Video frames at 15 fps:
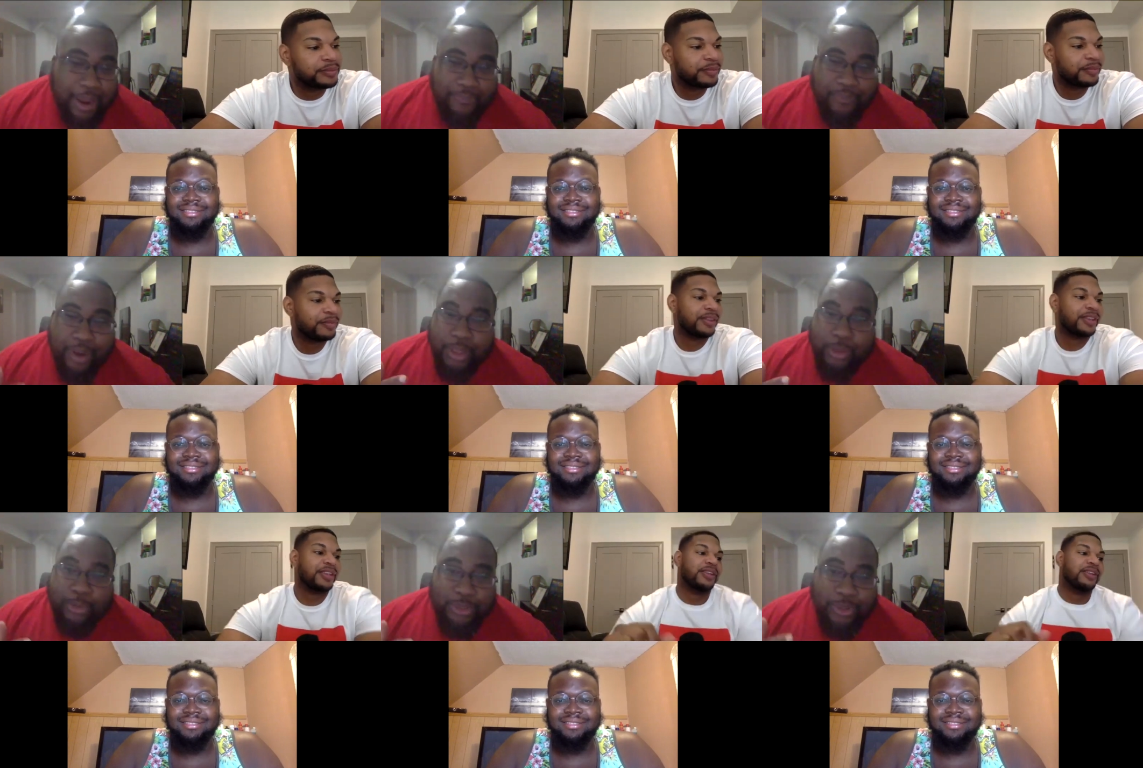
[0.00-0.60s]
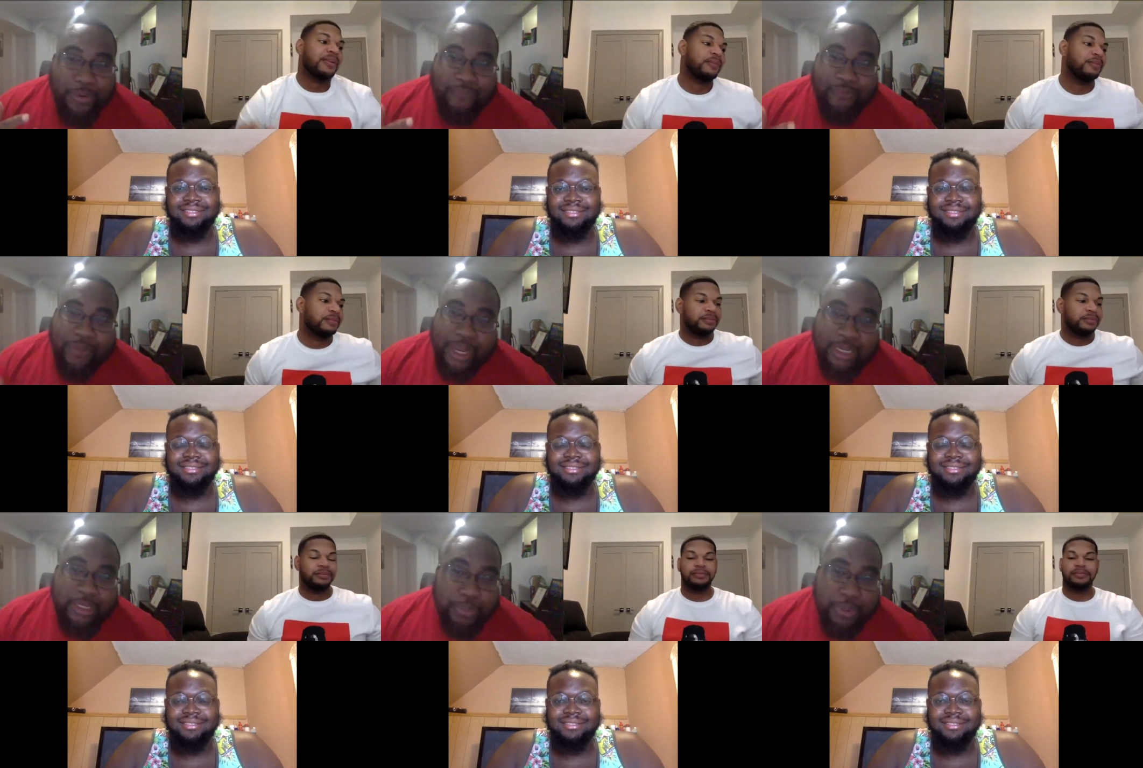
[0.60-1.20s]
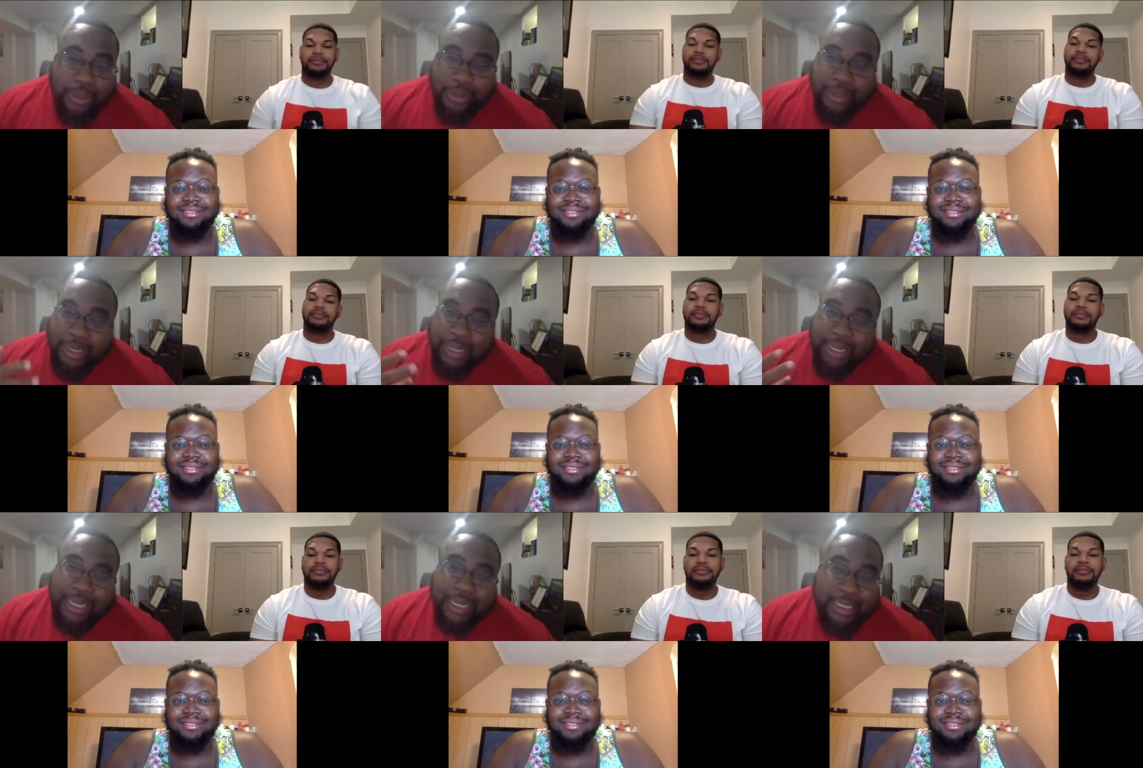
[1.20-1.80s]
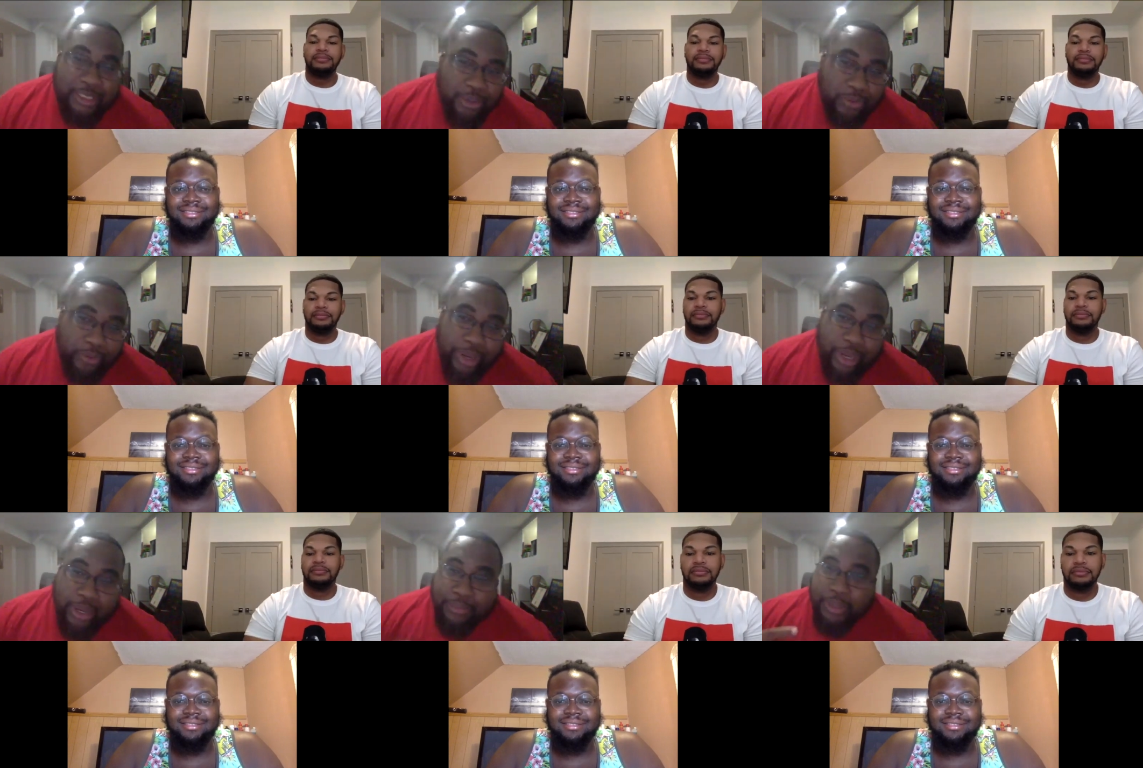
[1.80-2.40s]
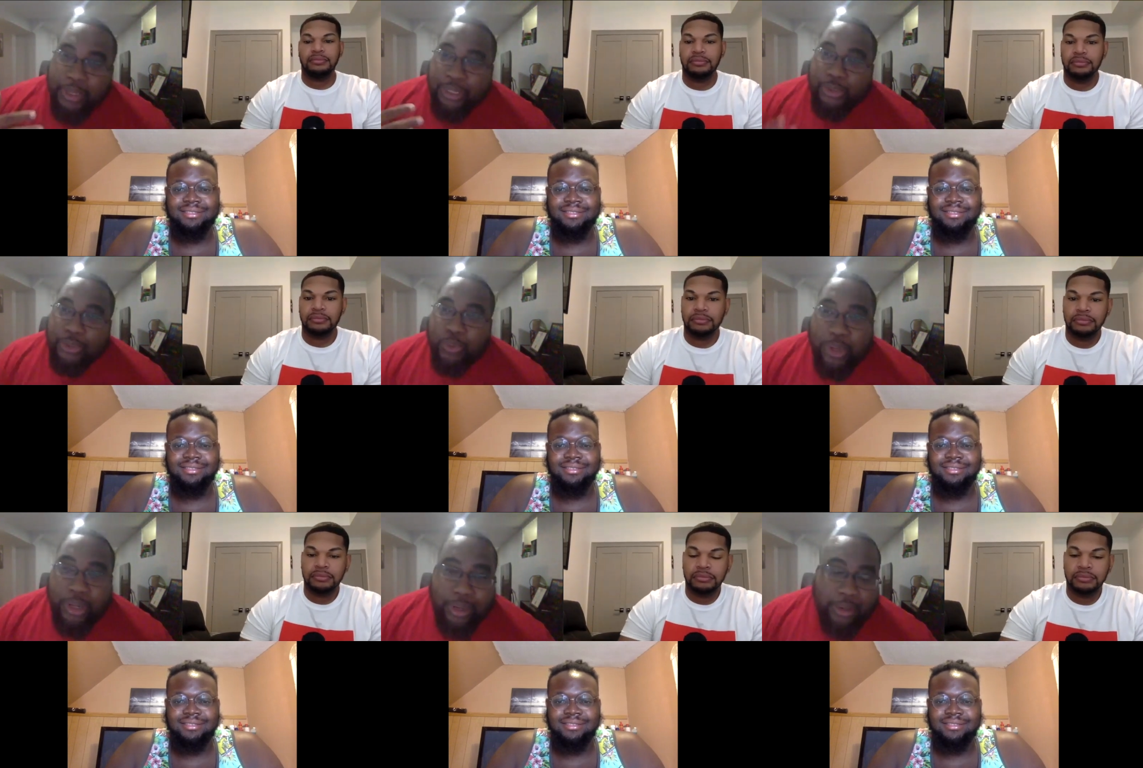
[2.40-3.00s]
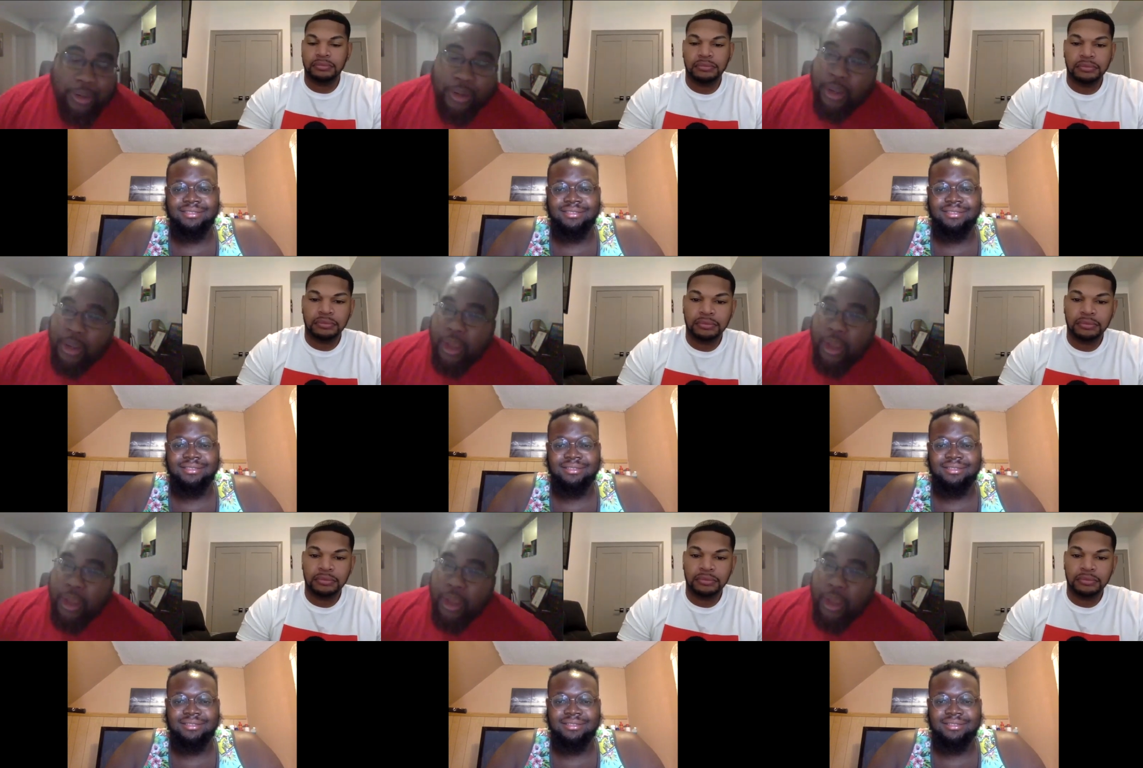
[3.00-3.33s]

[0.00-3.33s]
Speaker 1: Follow us on Facebook, Instagram, Twitter.